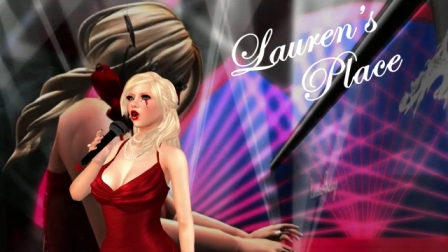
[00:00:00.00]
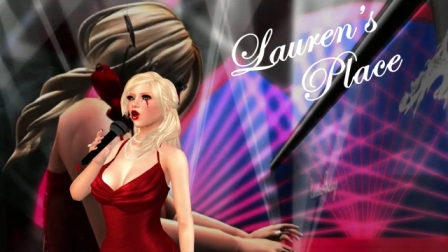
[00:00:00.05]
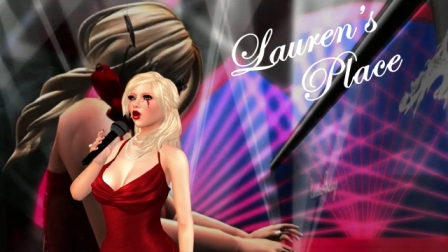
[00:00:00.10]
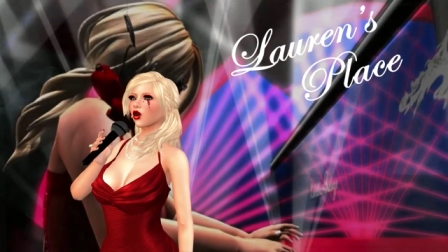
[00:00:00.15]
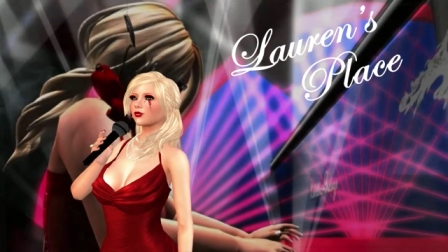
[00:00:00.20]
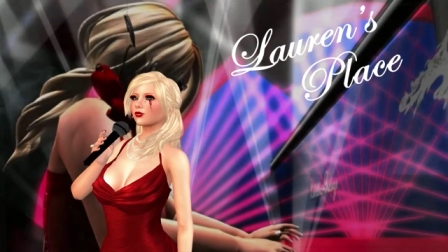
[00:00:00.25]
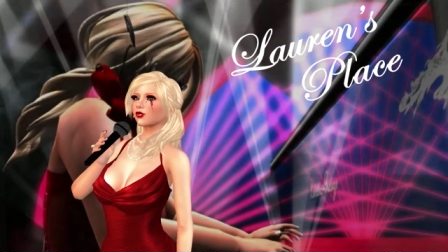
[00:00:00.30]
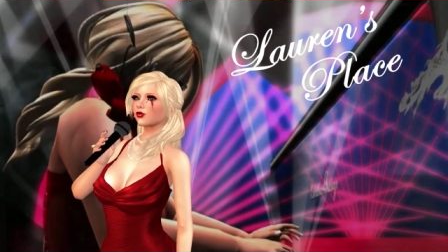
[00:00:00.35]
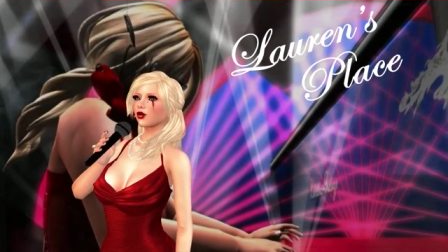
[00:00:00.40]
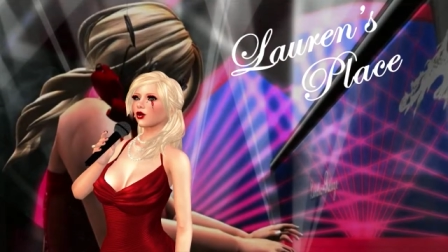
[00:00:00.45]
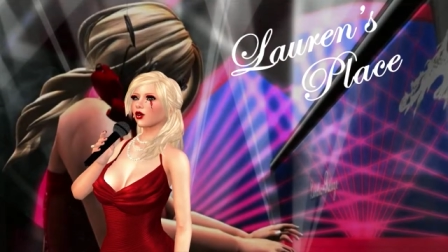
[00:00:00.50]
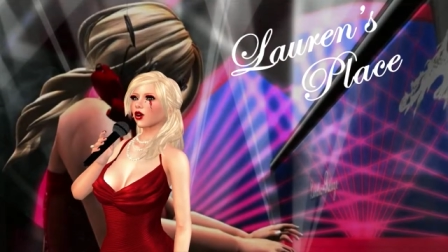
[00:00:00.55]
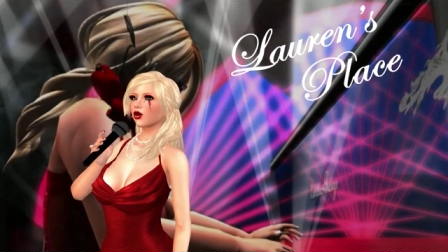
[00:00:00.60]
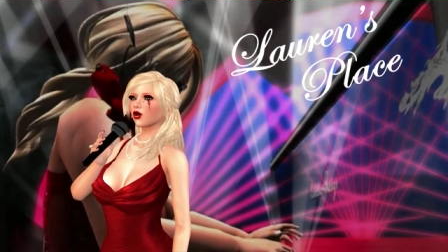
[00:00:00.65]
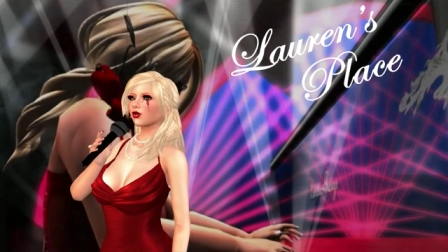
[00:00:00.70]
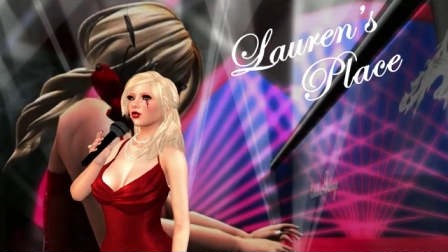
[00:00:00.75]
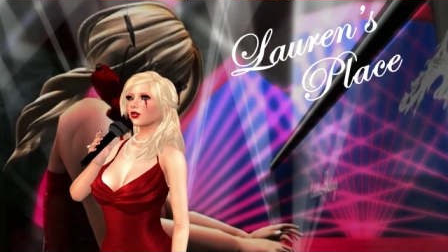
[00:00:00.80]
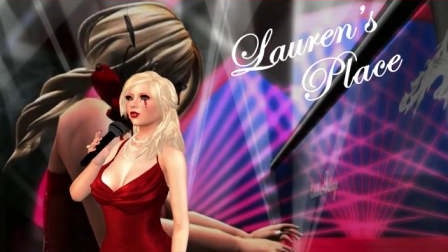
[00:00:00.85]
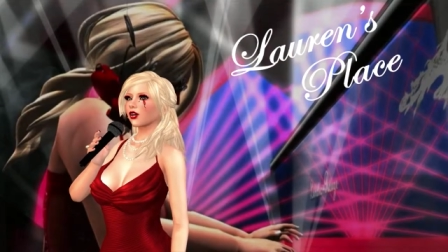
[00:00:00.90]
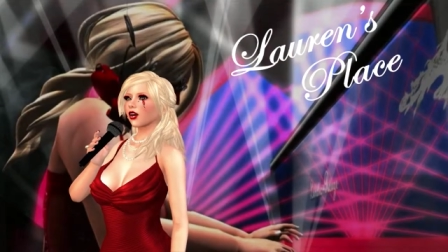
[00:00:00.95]
go with, I got
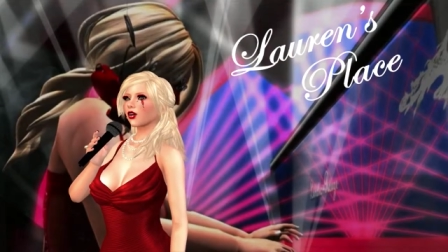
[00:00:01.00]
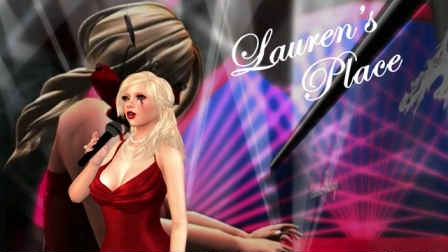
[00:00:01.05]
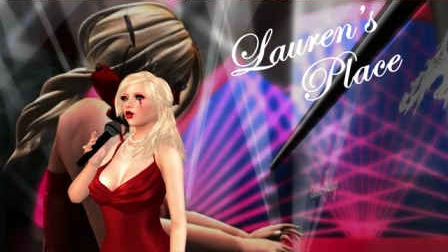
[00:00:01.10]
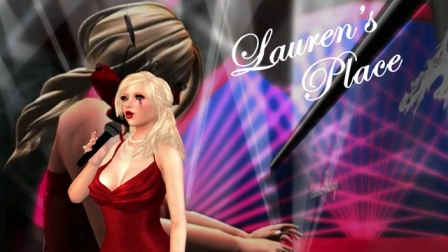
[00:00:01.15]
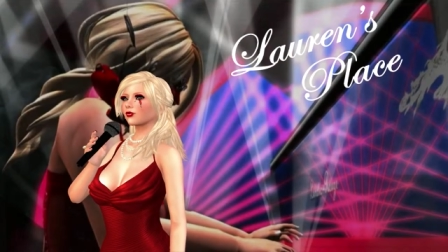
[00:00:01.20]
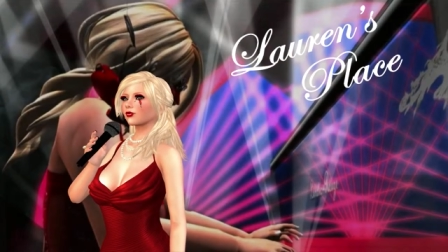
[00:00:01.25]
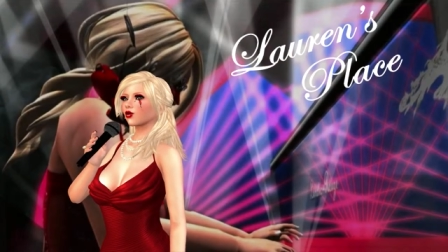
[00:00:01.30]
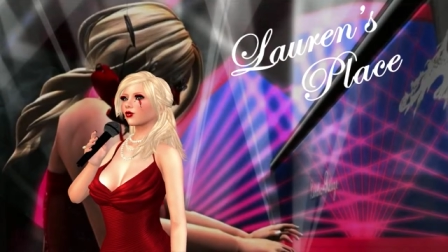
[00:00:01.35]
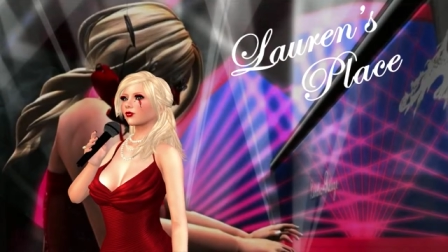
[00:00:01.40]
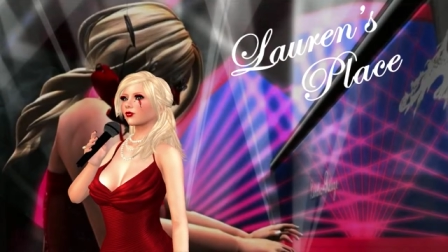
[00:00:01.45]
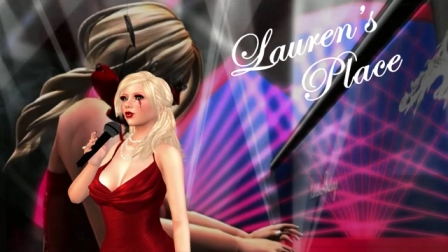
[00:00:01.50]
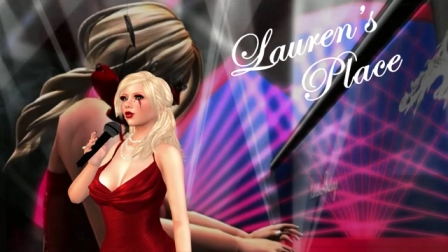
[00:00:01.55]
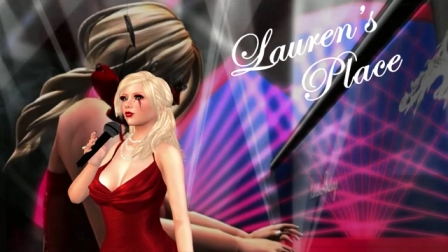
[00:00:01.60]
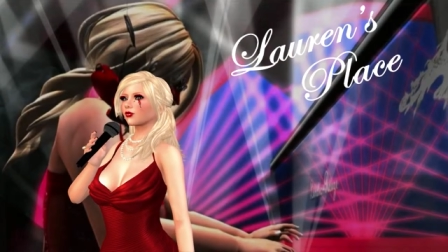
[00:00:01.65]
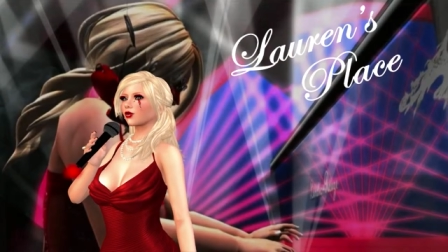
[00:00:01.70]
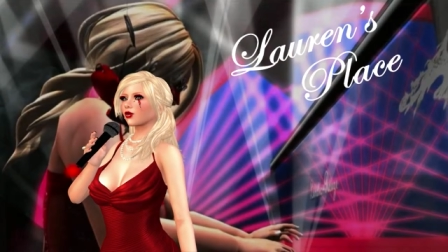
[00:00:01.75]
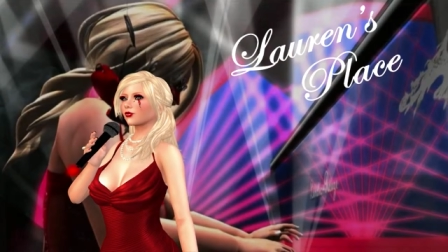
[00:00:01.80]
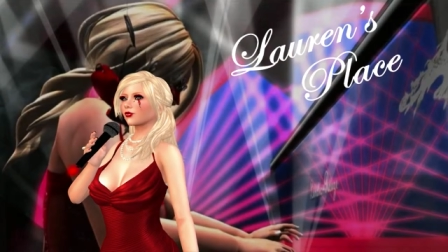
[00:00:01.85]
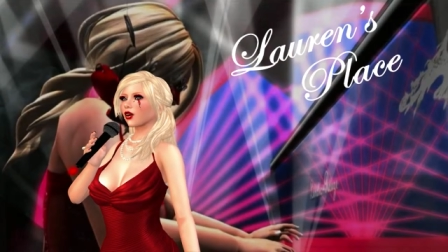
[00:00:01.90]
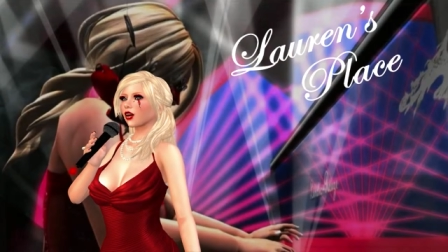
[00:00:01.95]
a good woman.
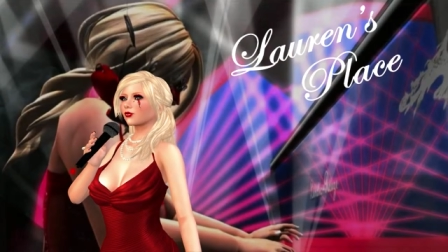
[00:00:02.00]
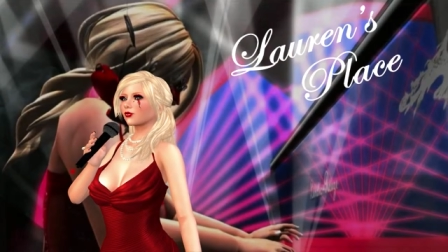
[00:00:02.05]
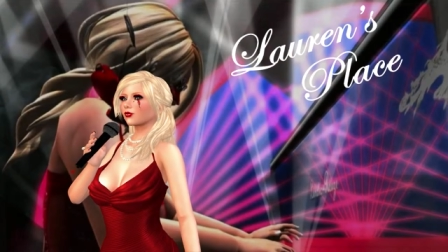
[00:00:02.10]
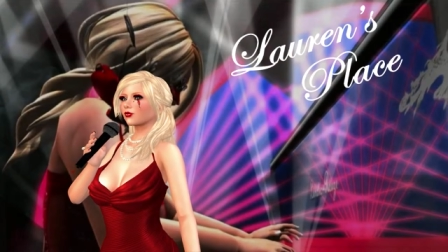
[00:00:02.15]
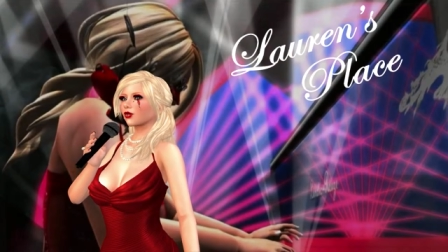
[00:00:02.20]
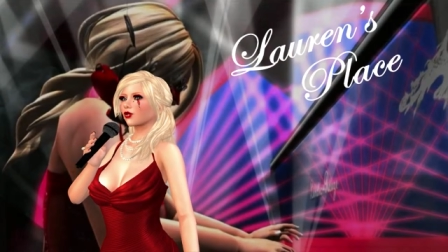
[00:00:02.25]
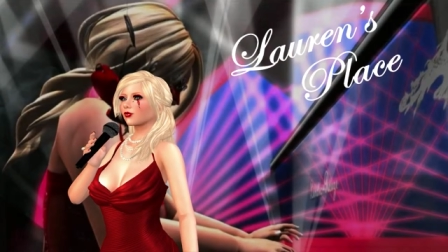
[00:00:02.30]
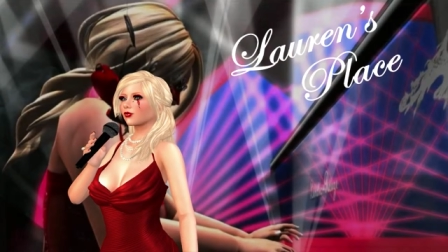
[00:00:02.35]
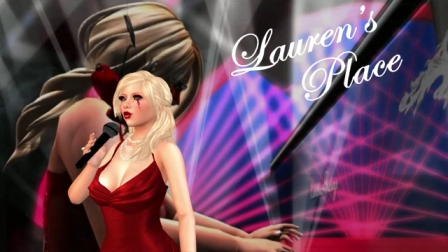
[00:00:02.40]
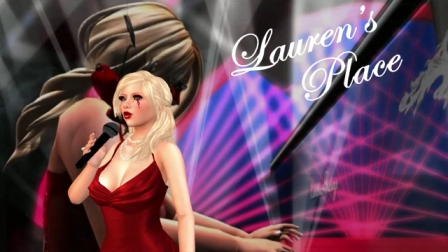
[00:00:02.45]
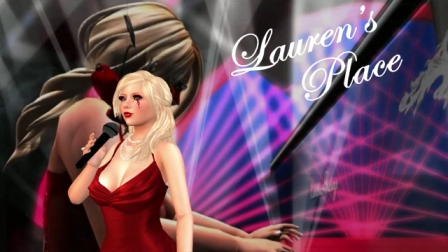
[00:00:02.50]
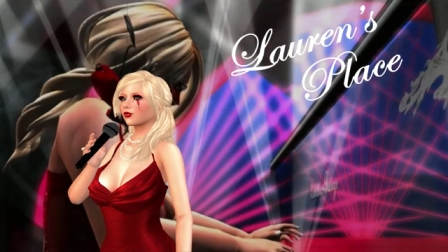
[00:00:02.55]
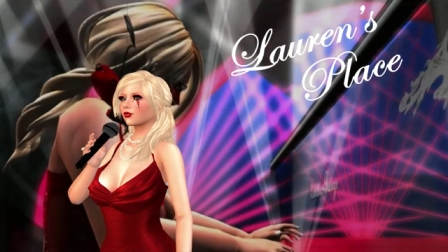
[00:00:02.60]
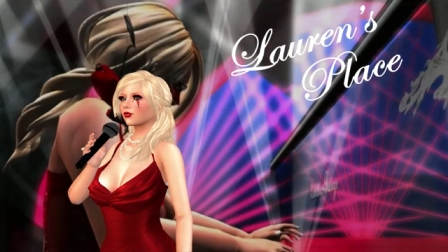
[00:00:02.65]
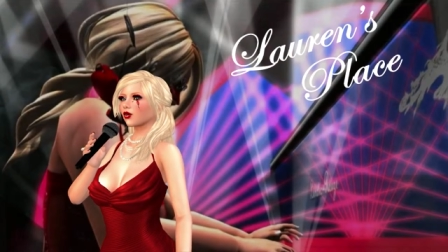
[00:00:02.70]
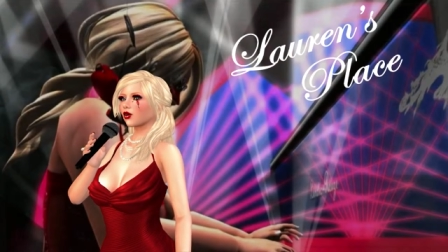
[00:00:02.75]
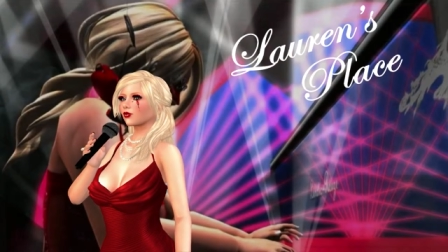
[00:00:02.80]
Agreed.